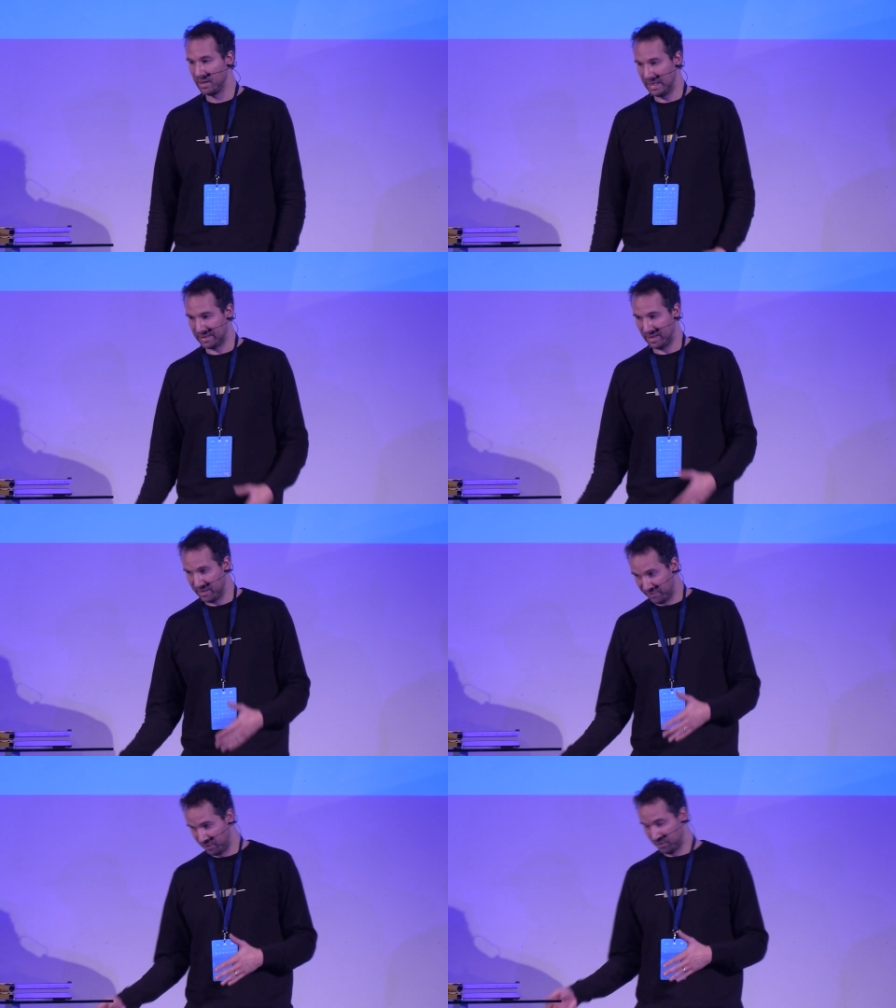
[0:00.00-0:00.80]
it can
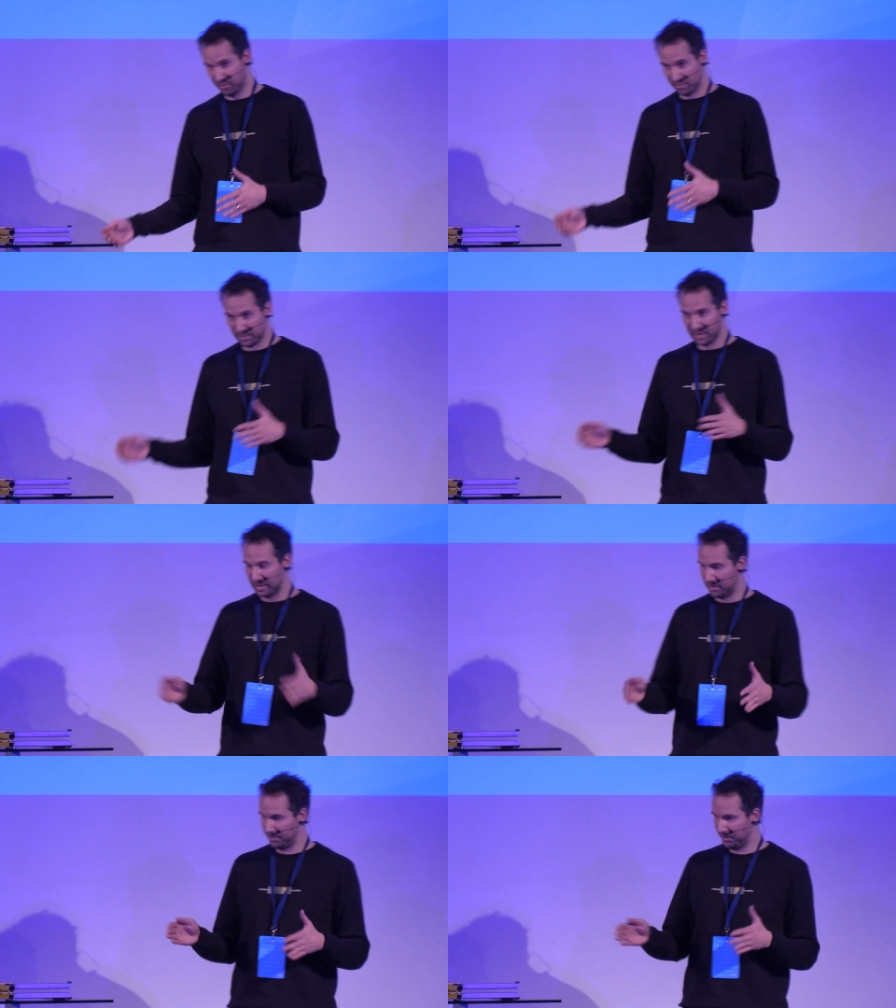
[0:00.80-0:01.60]
even
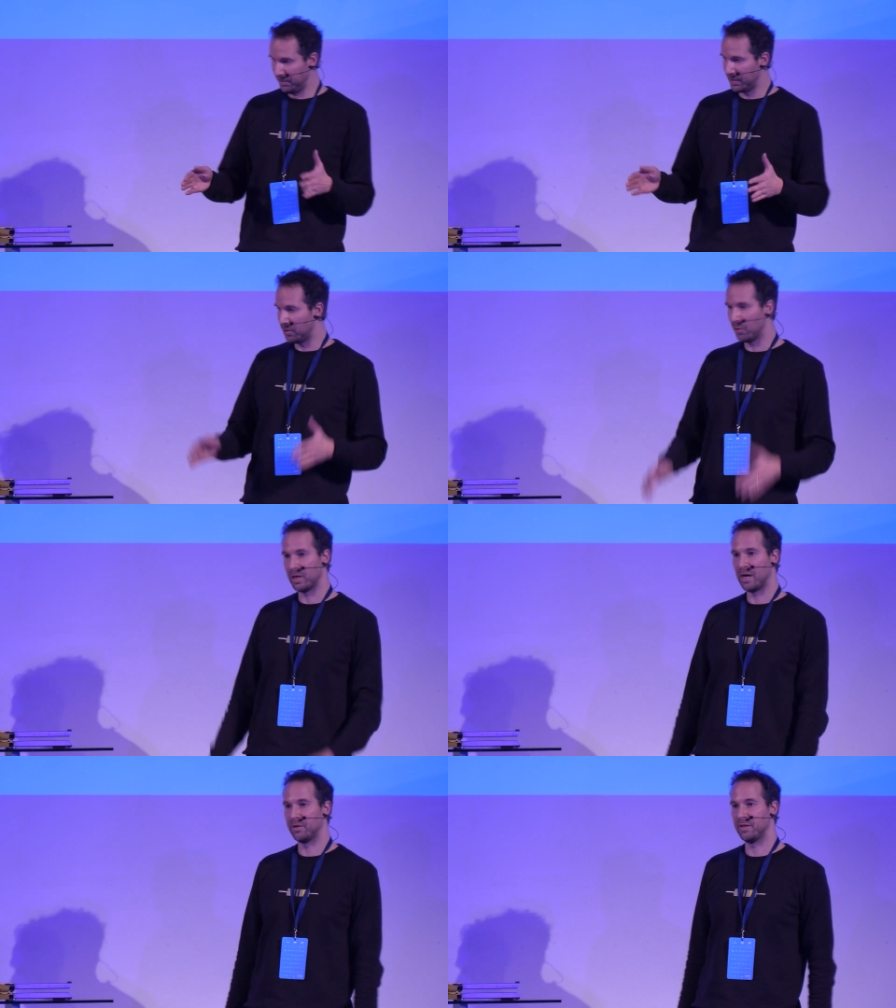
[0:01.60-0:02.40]
go
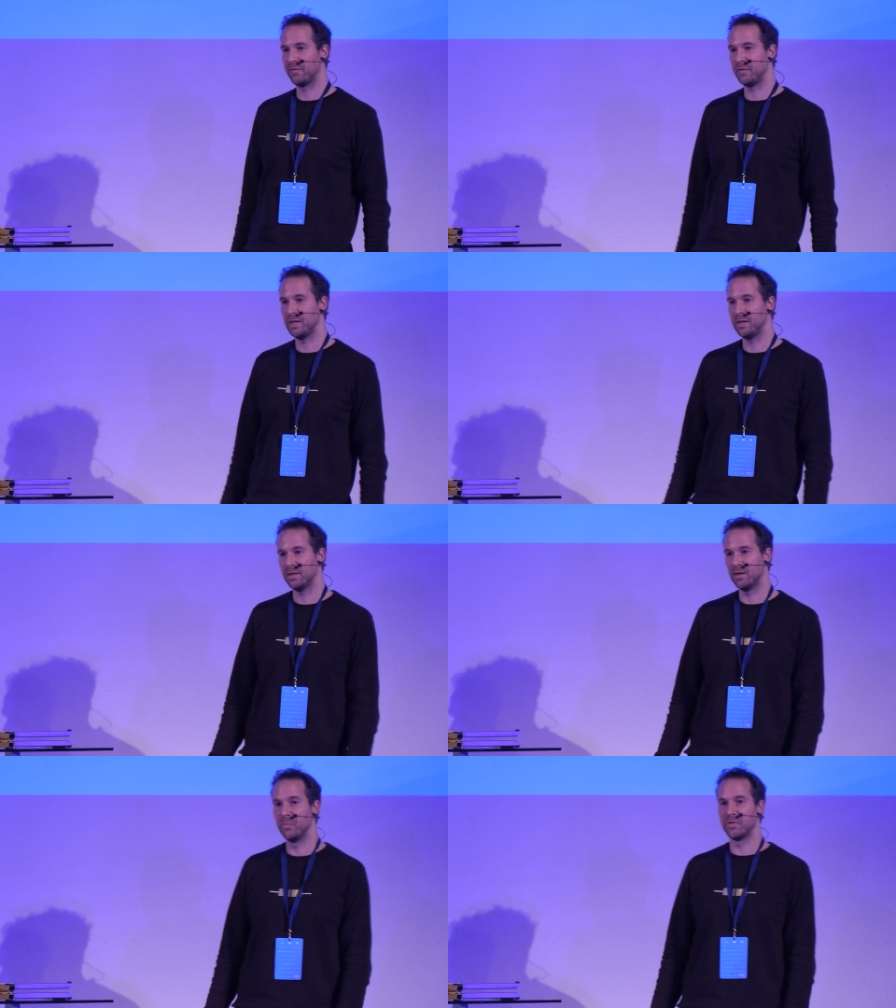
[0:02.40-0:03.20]
down if we
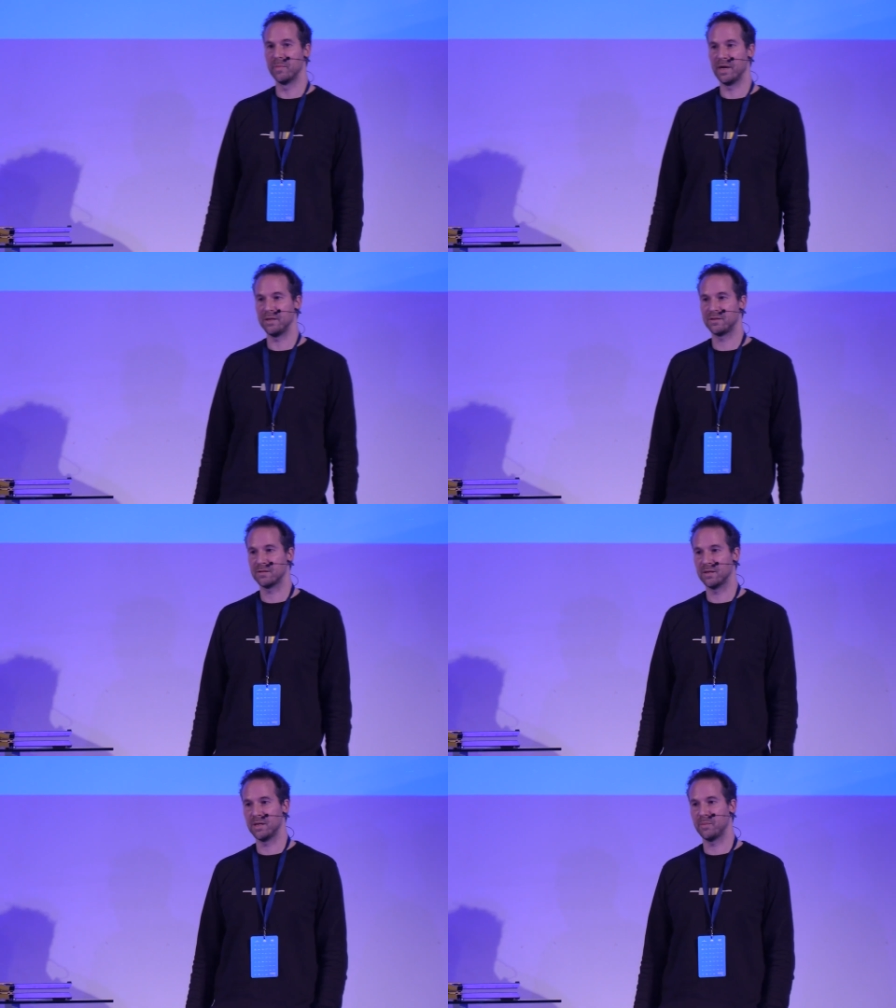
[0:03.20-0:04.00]
optimize
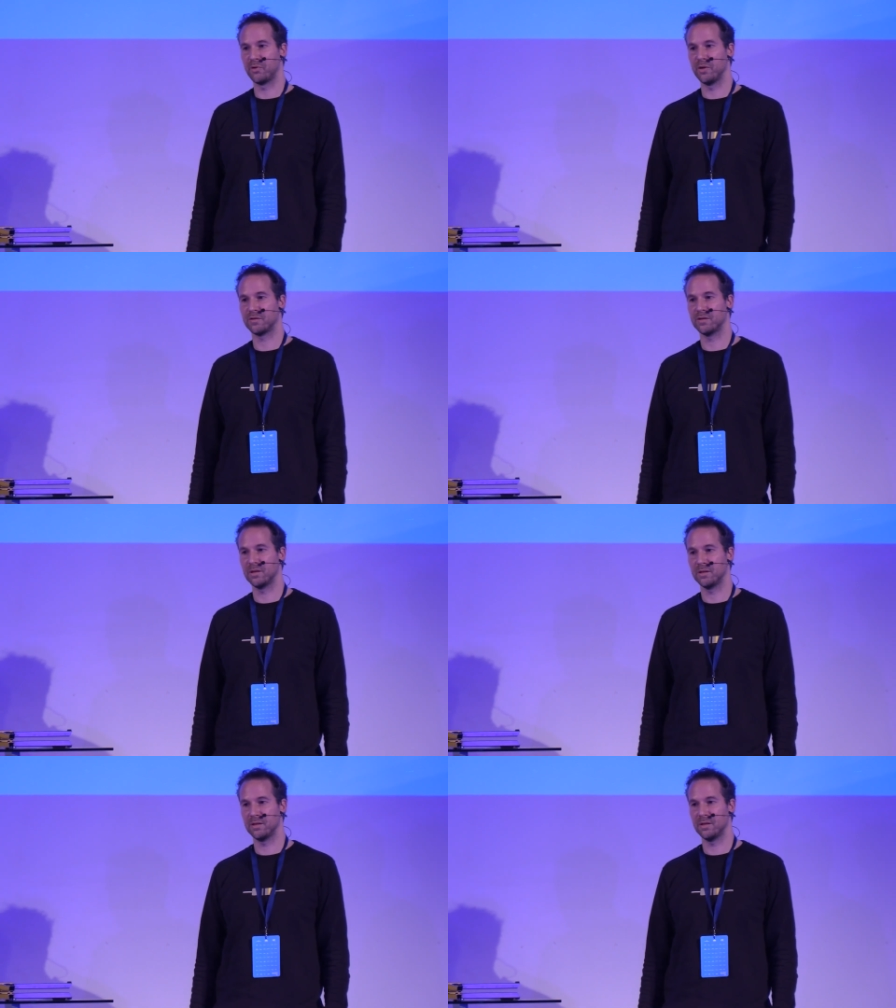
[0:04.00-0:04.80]

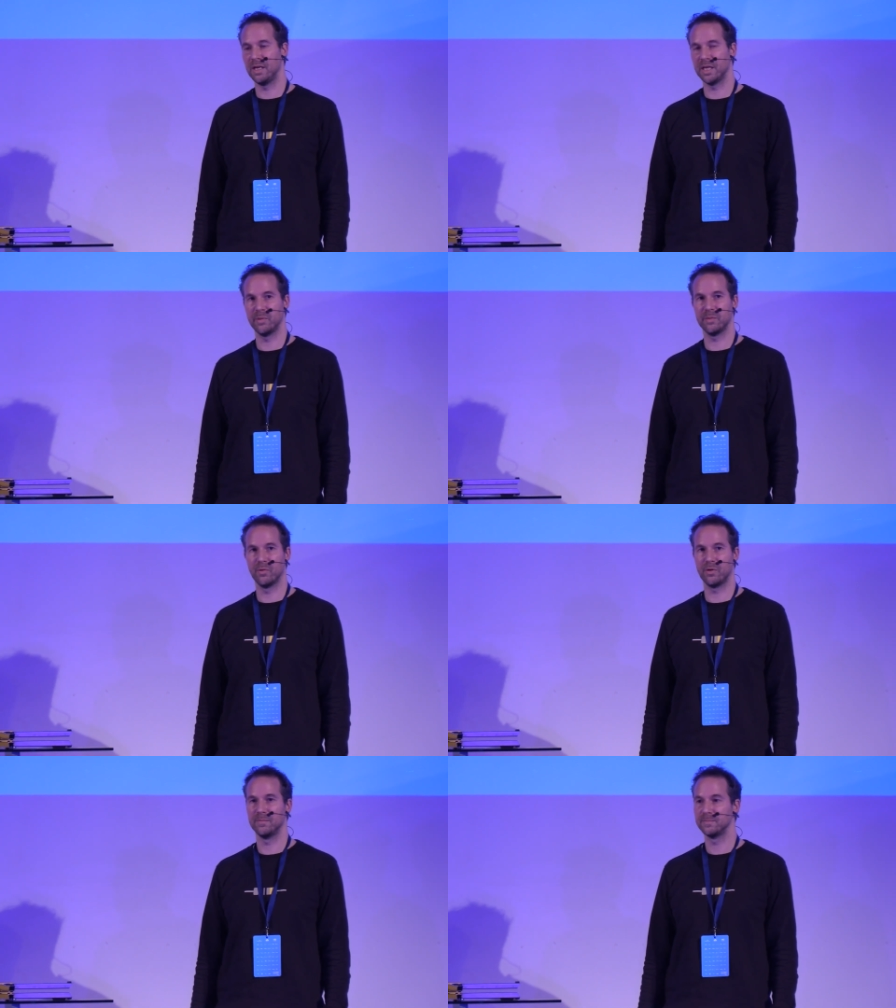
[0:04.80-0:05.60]
production a little bit
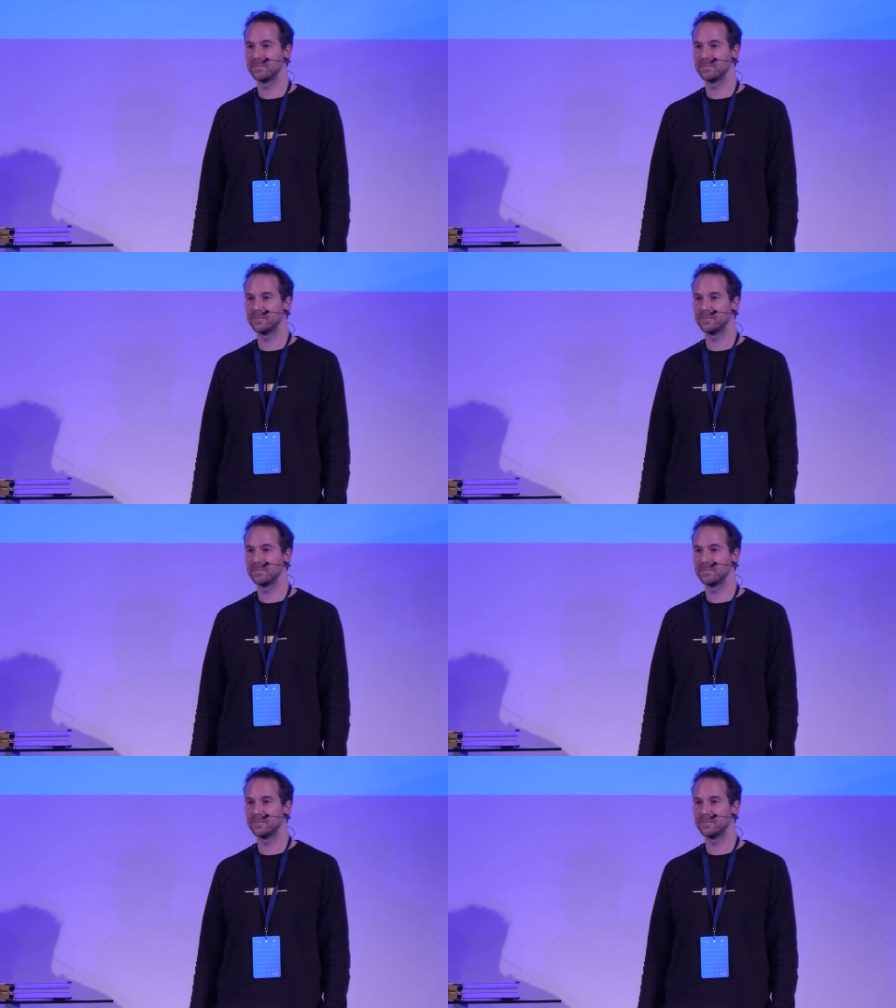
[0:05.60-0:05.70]
more.